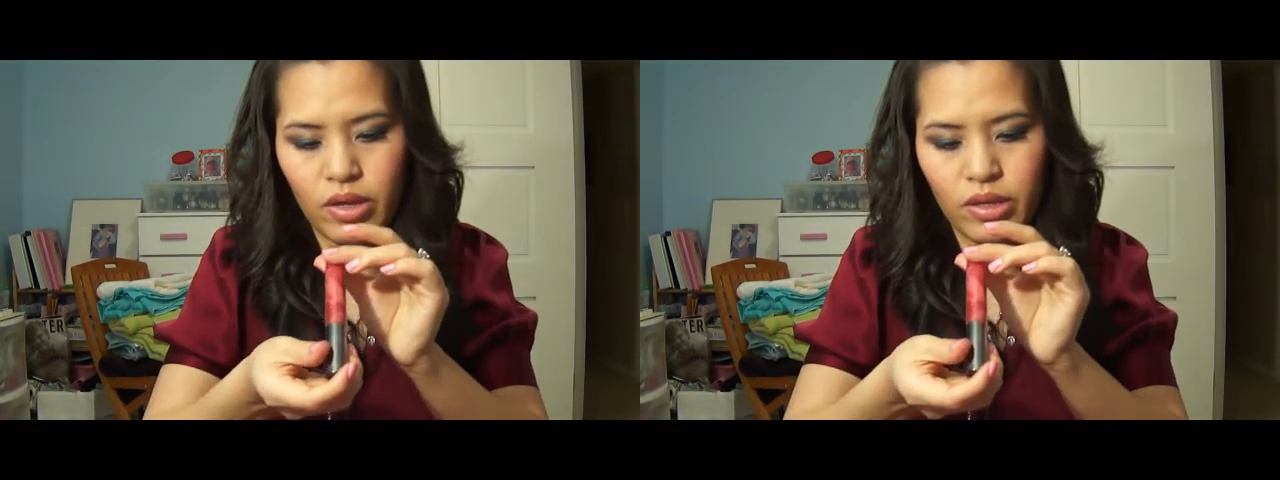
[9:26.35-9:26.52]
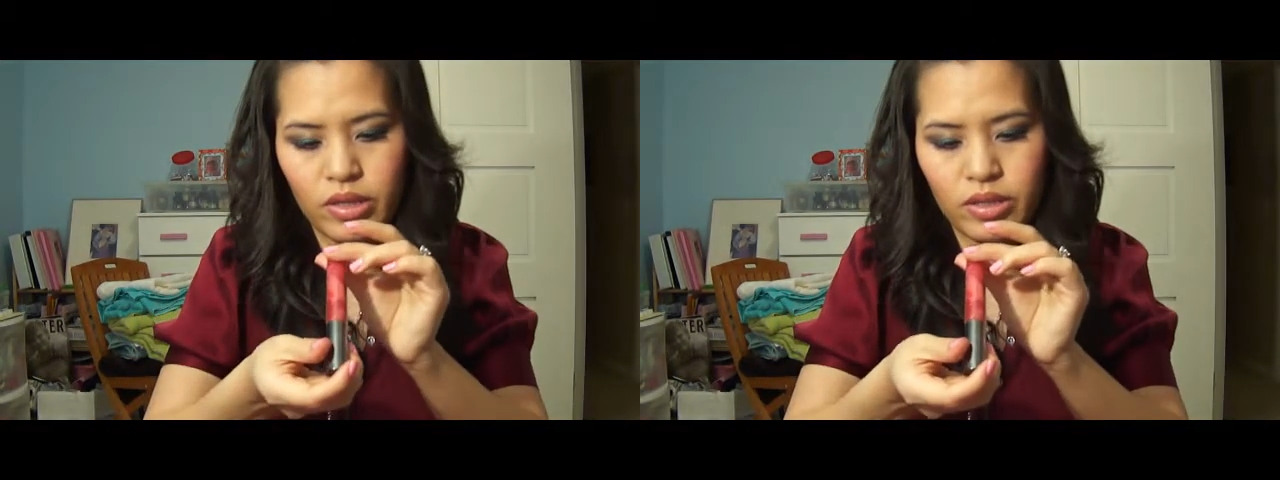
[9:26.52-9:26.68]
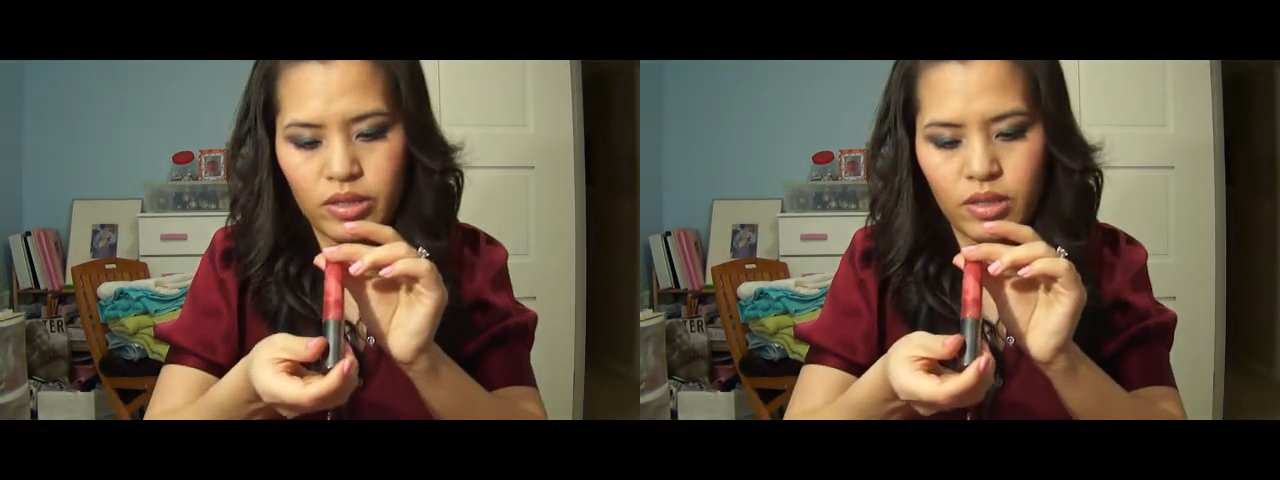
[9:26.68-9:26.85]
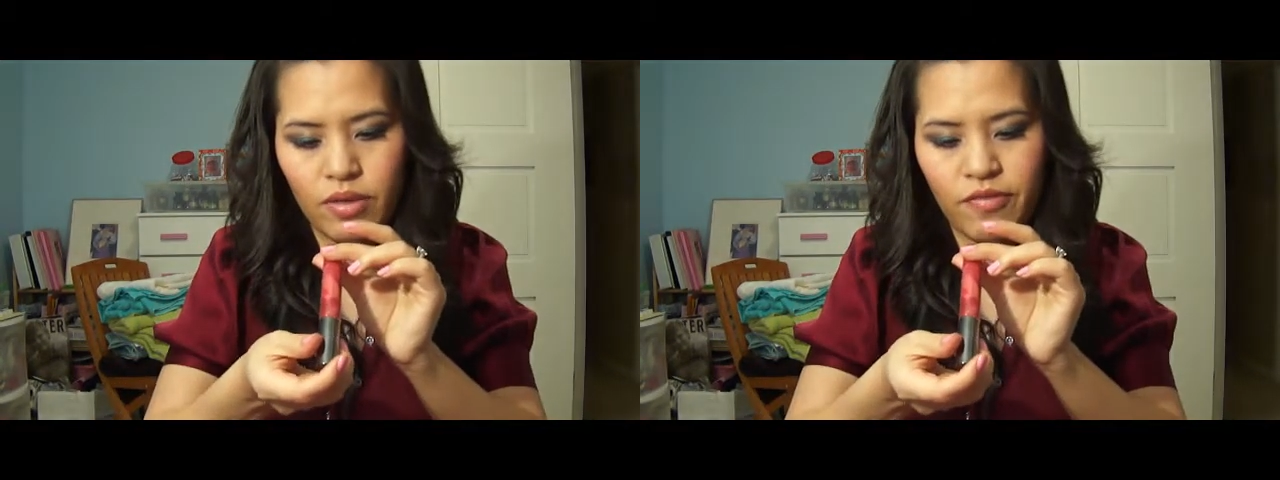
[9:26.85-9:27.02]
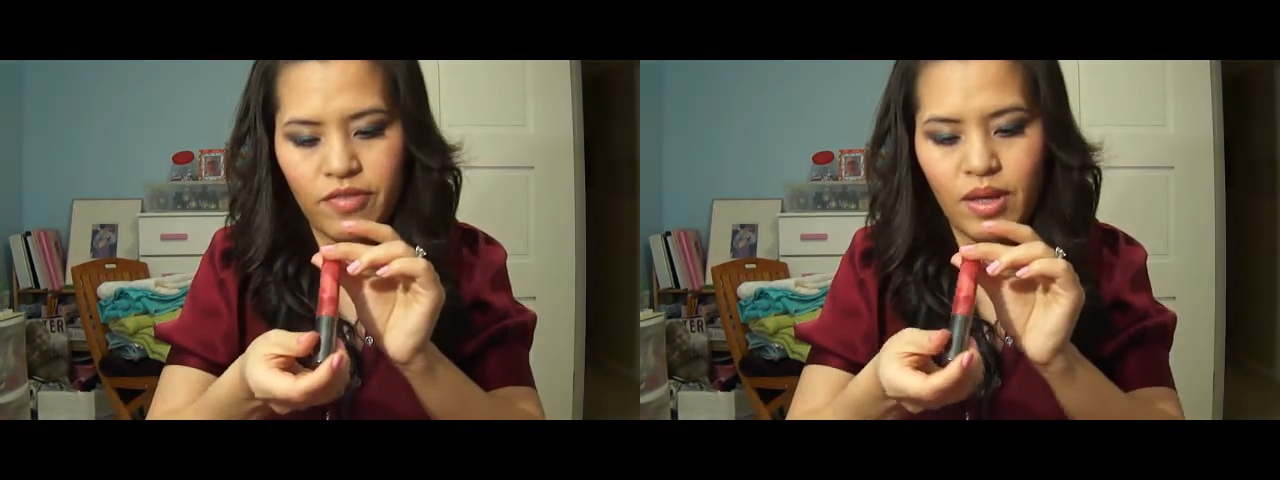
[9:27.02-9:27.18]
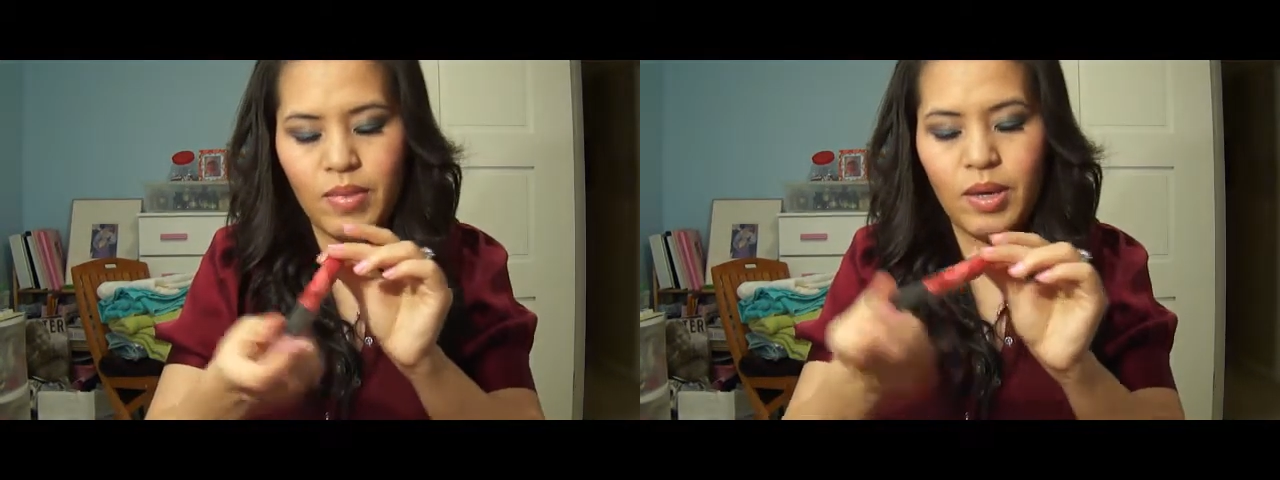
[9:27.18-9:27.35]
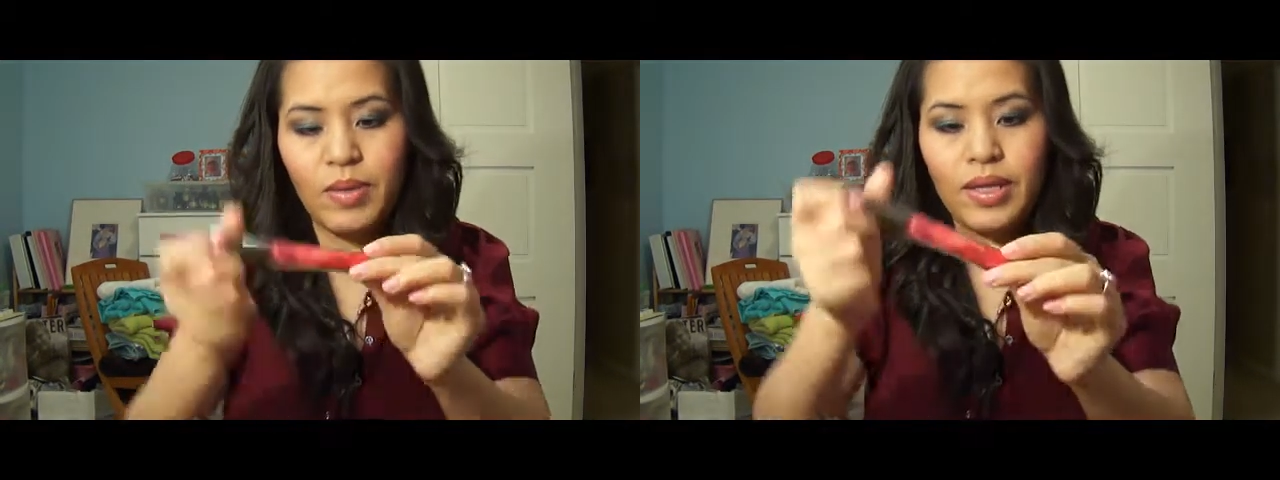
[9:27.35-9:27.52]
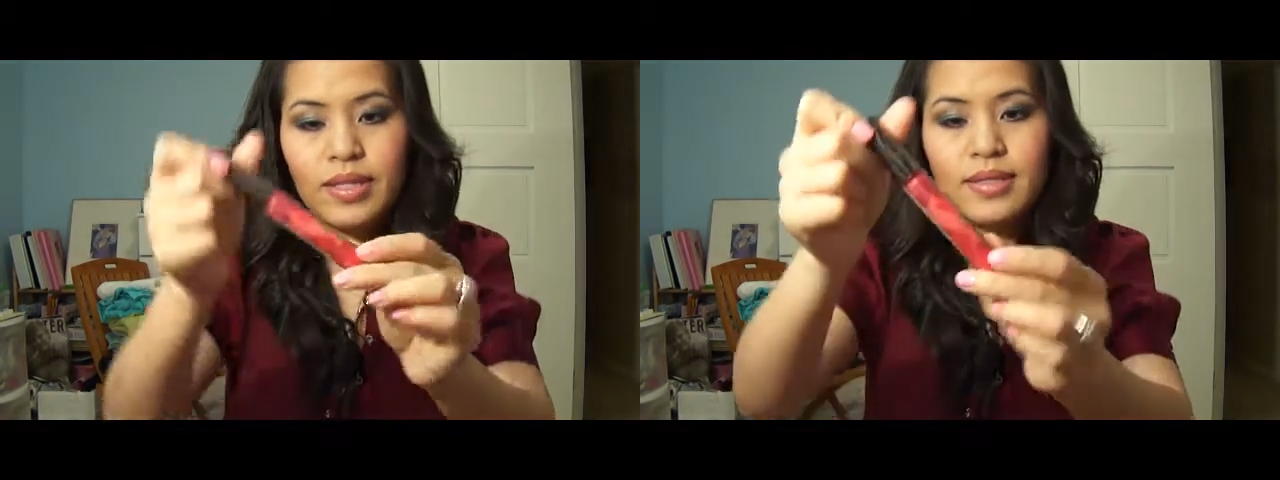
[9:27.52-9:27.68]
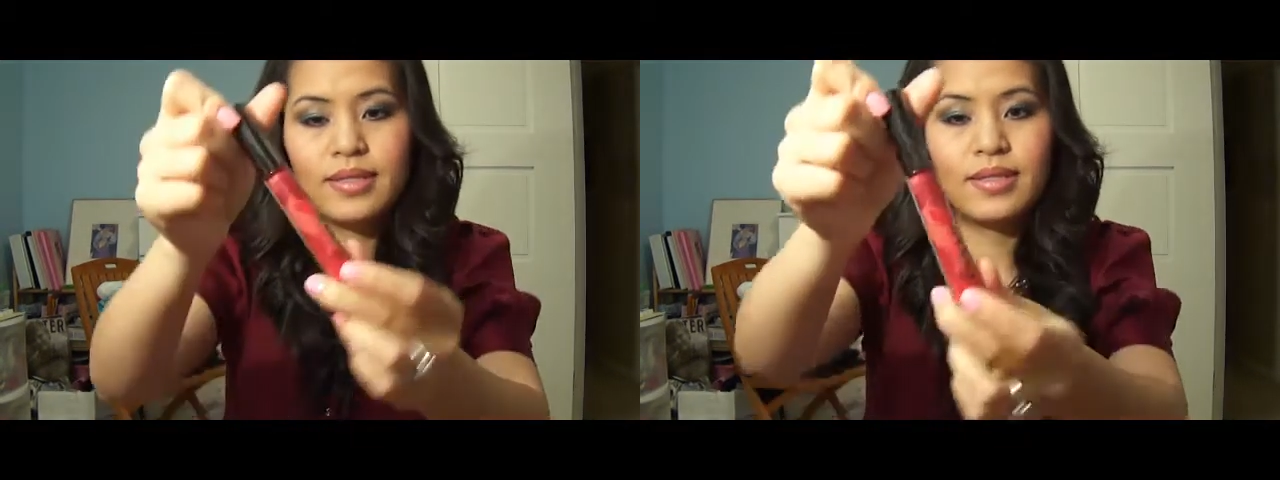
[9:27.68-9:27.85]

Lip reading: is Flaming Mix.